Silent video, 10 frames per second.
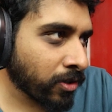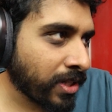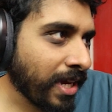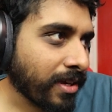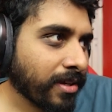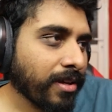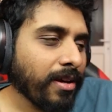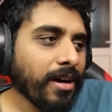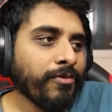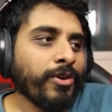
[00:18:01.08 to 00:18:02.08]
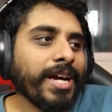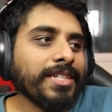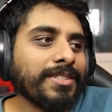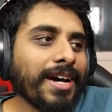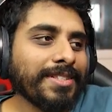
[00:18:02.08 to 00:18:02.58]
good kick? A rare
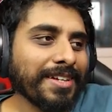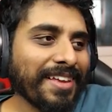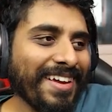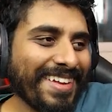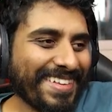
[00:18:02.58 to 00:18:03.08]
sighting.